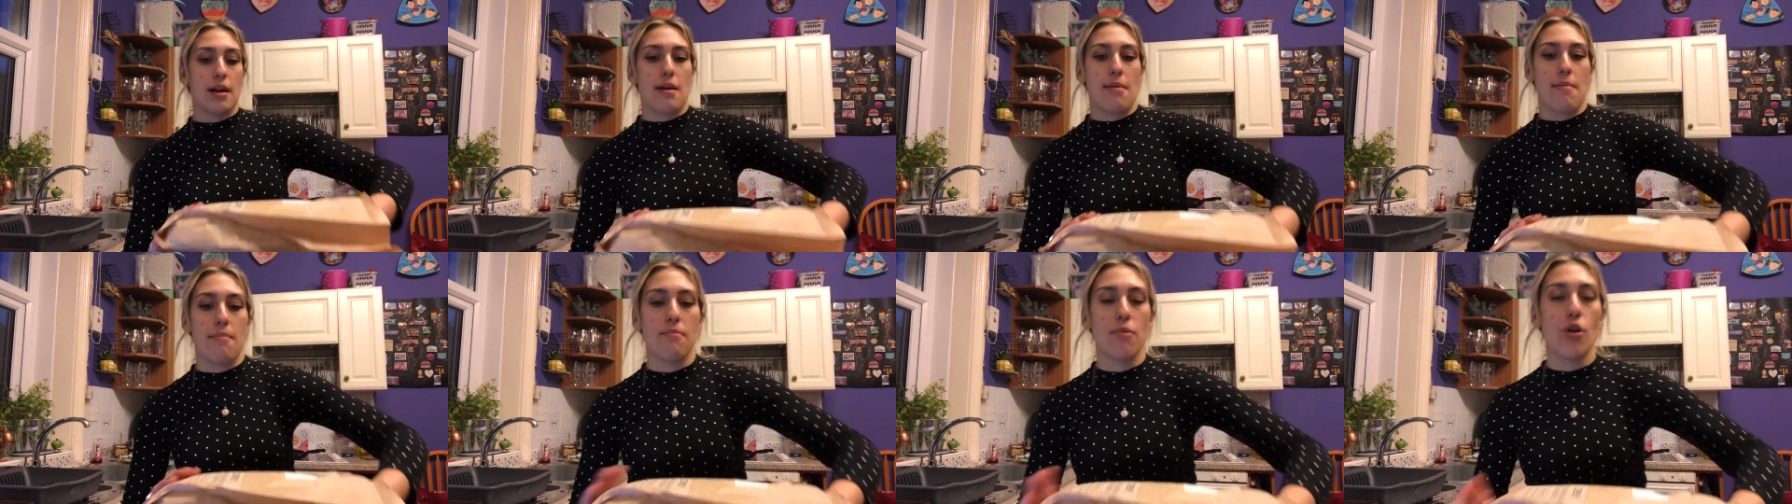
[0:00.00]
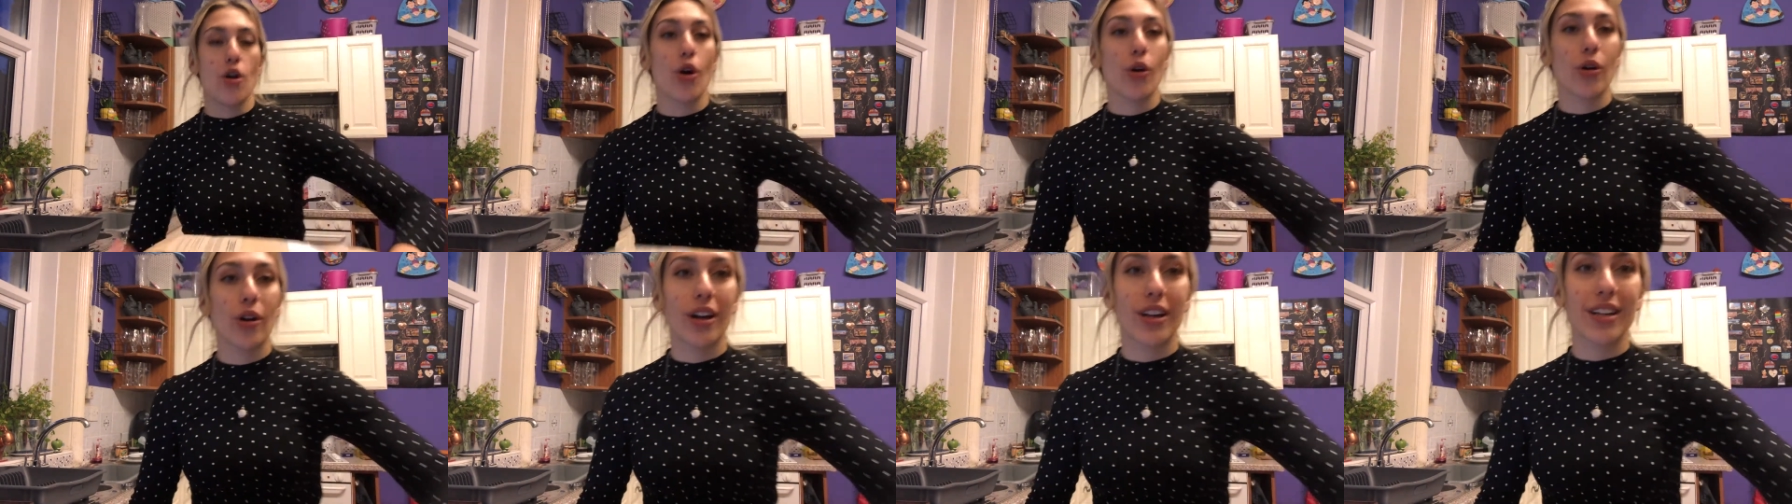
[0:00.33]
I'm
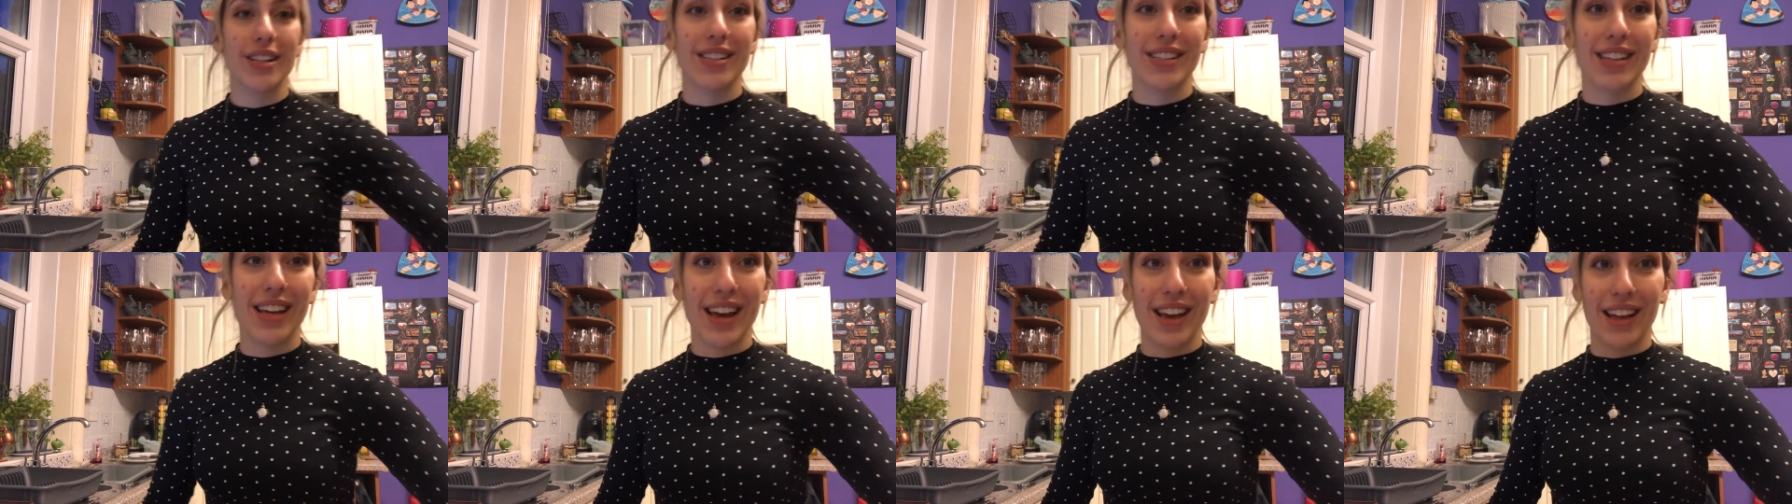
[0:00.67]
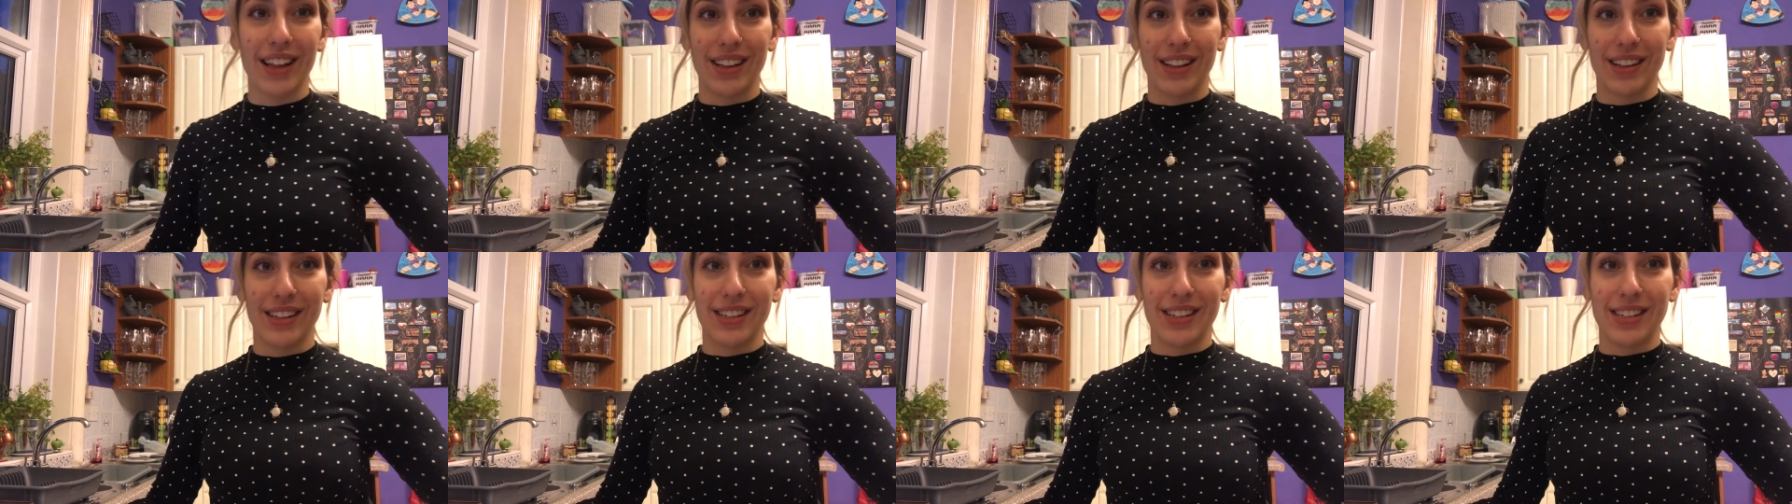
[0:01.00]
not going to
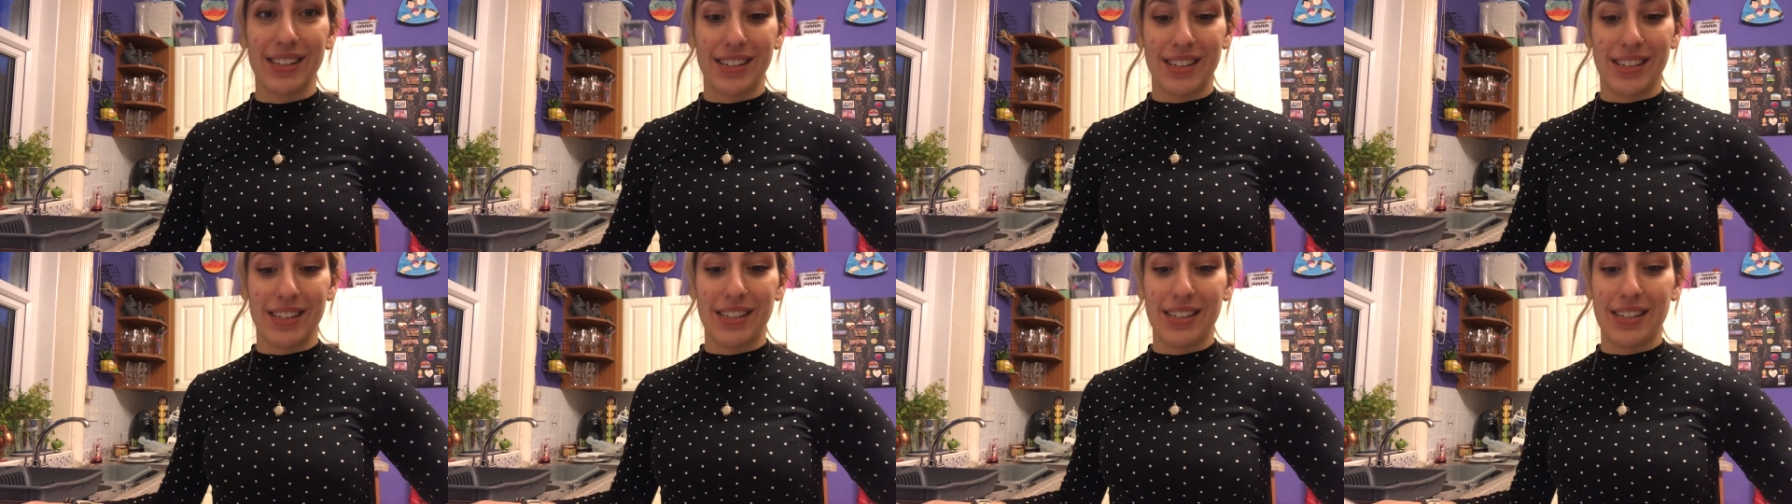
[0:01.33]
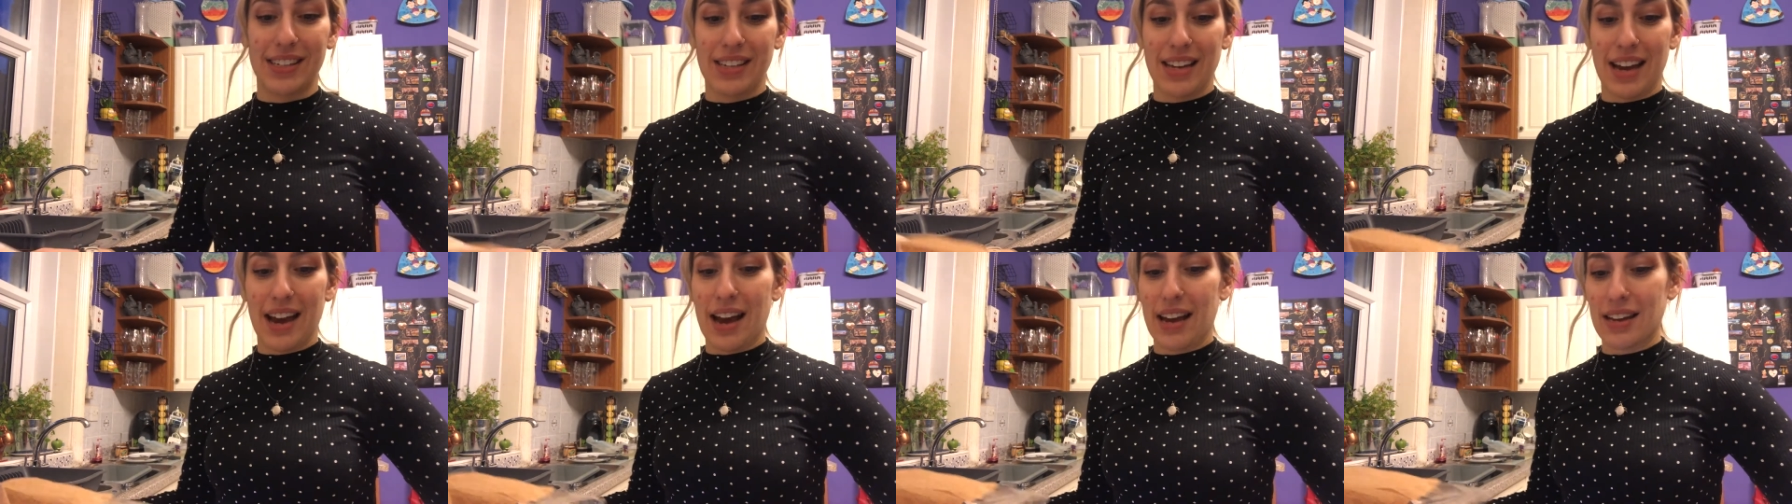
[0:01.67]
tell
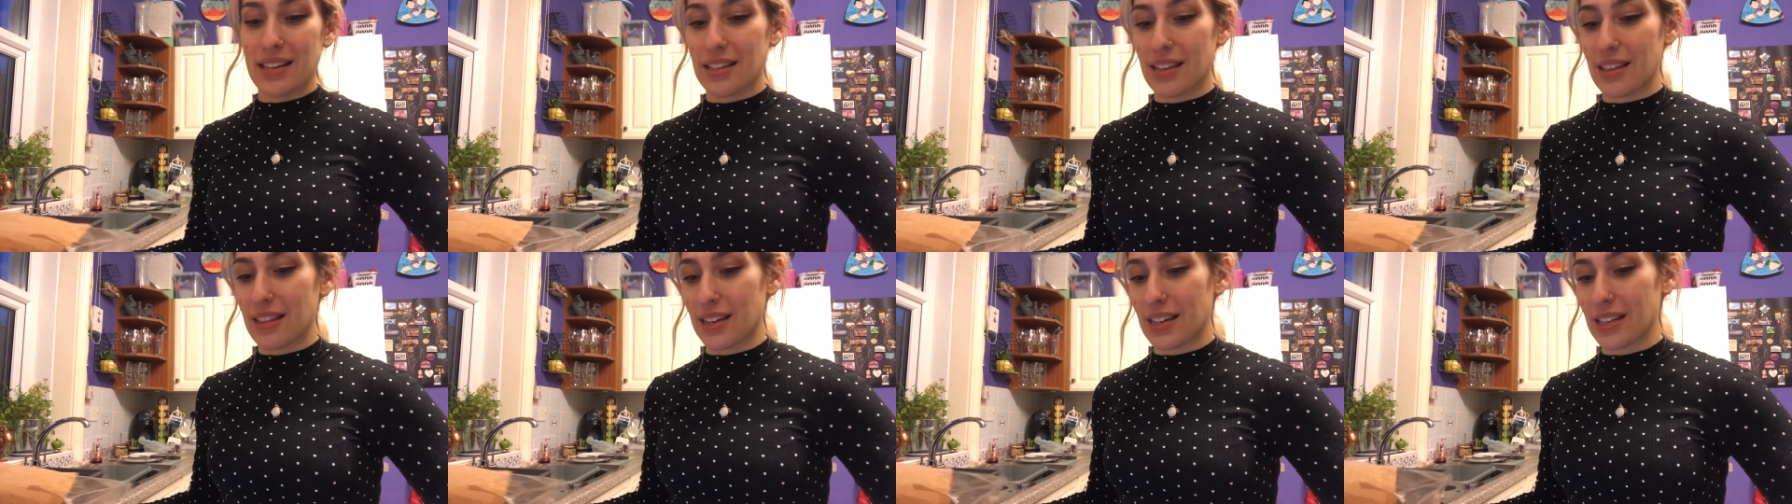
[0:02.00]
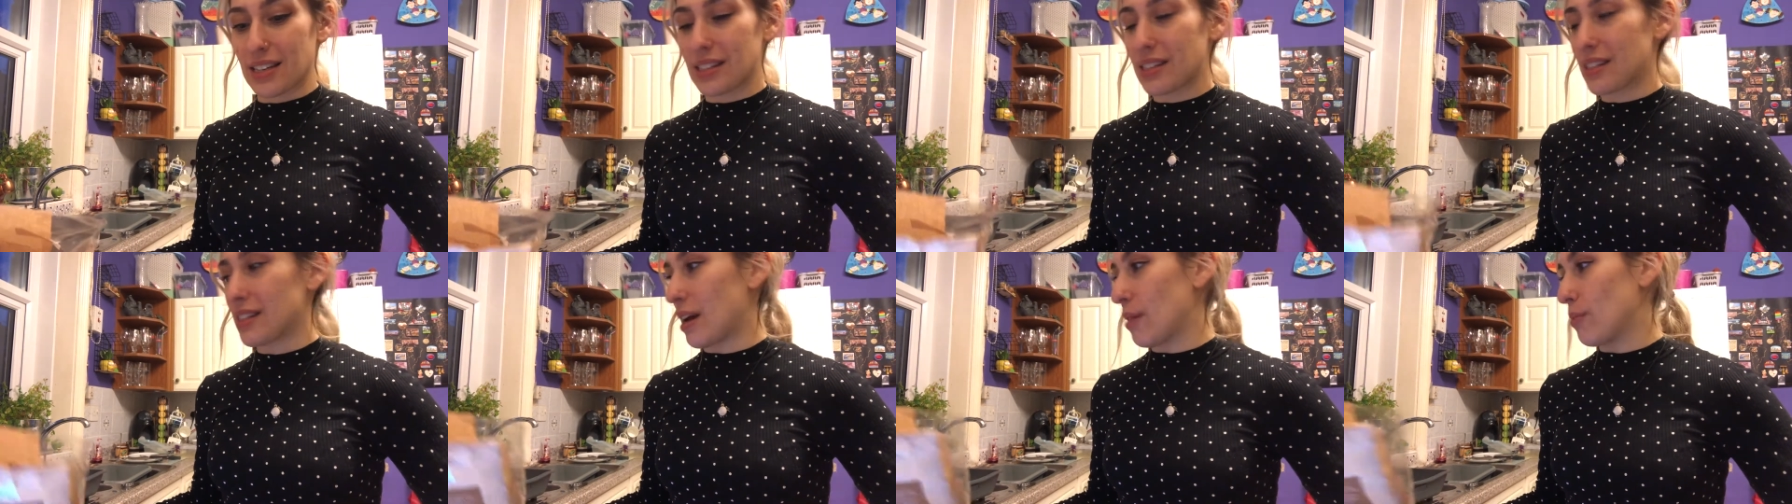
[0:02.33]
Dad that
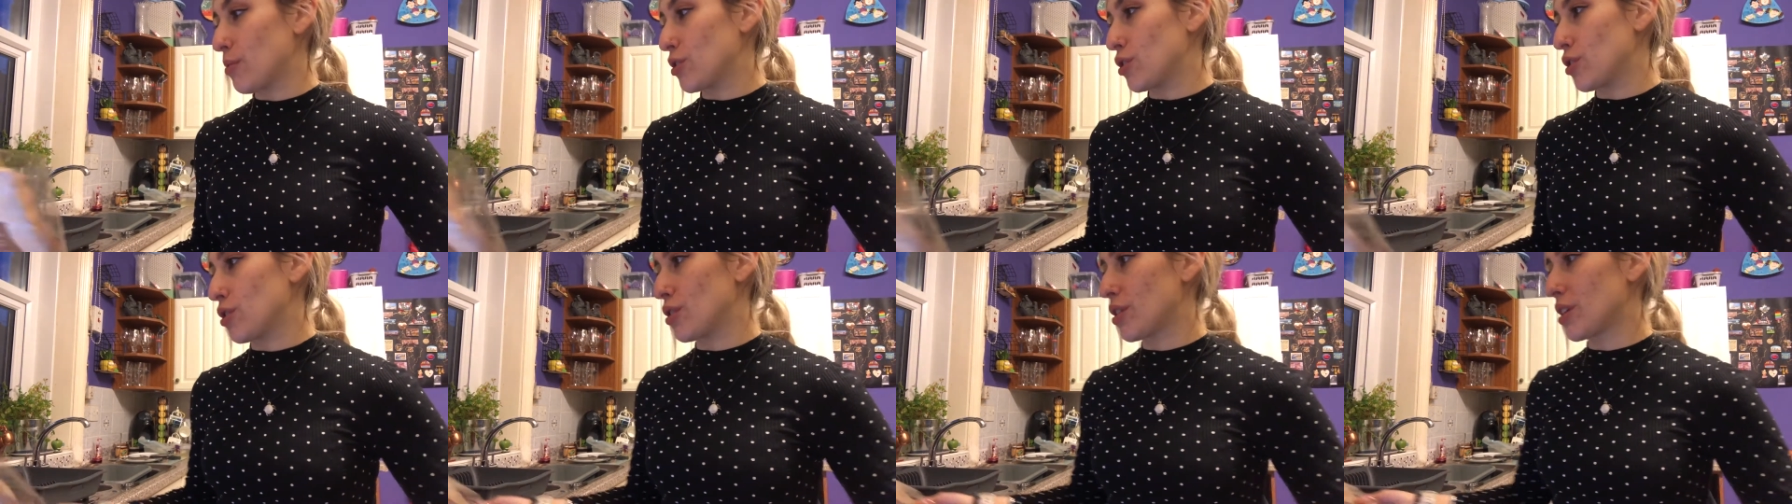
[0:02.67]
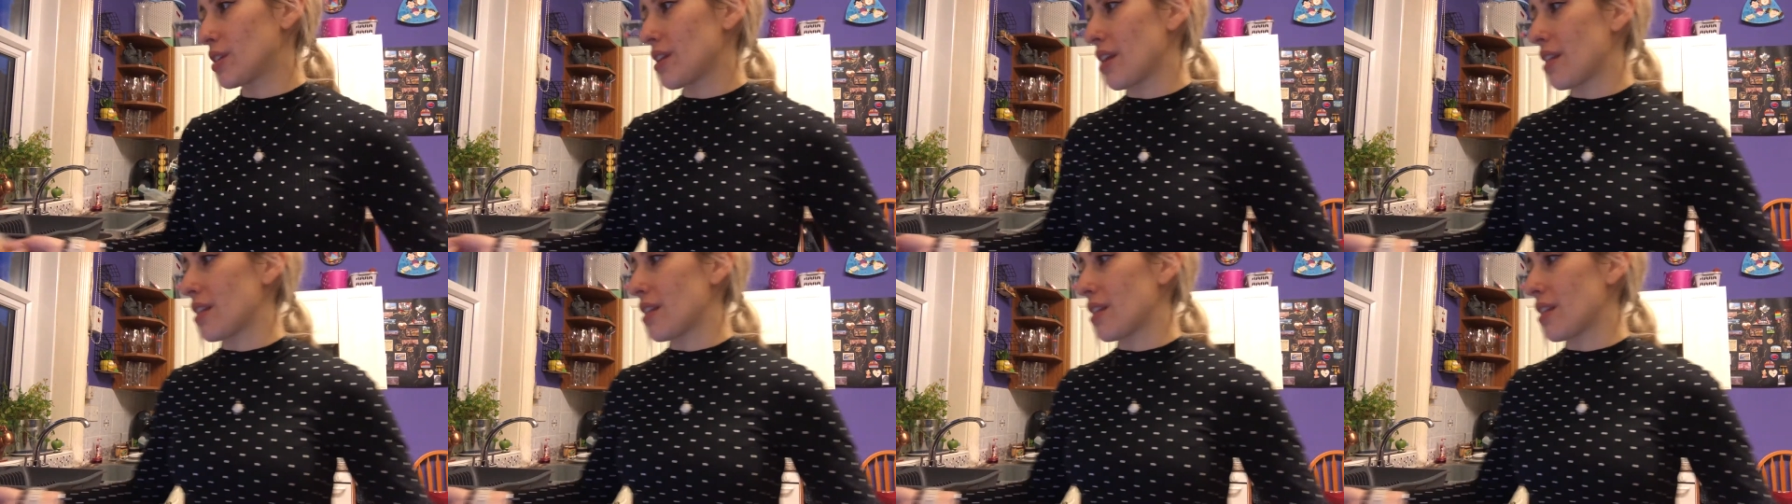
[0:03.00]
it's sourdough because I